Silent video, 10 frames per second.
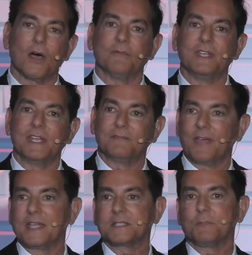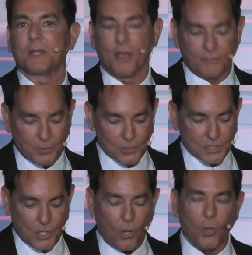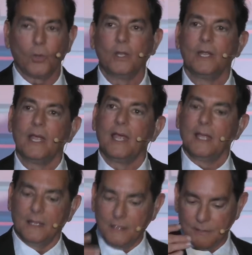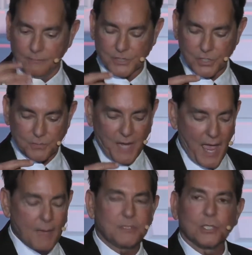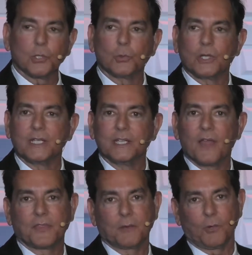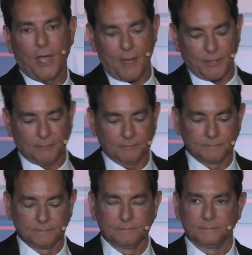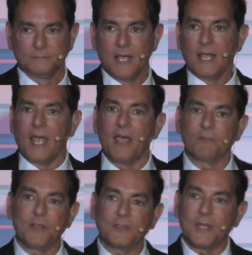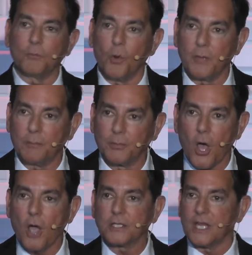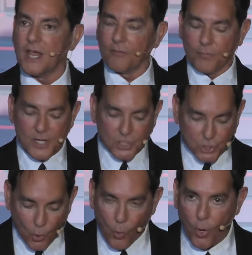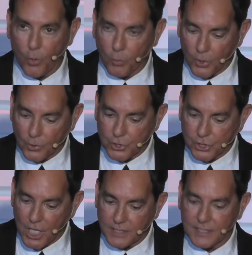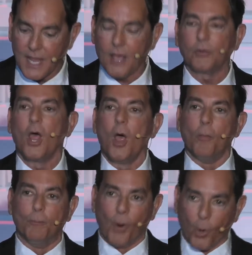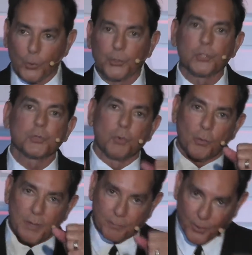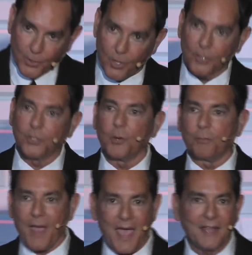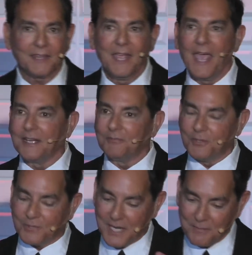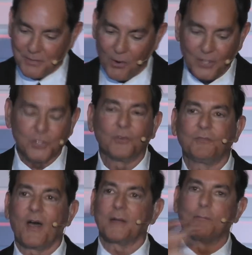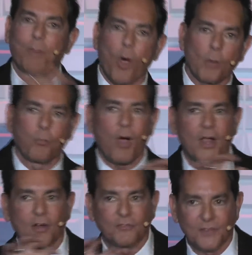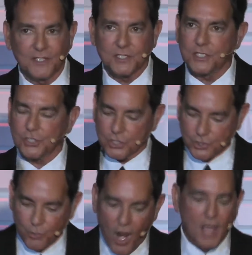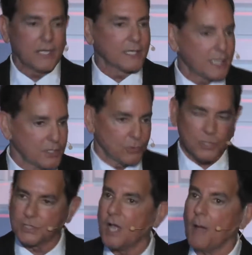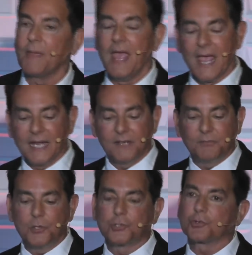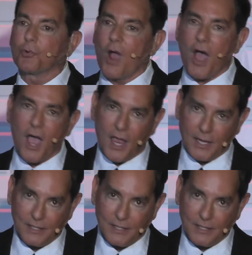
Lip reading: of the advancement of your soul, excuse me, absolutely nothing will happen. Everything will be blocked. Every door will shut down. Boulders will be put on your path. And if you keep going, you'll find barbed wire fences to try to get you to stop. And if you try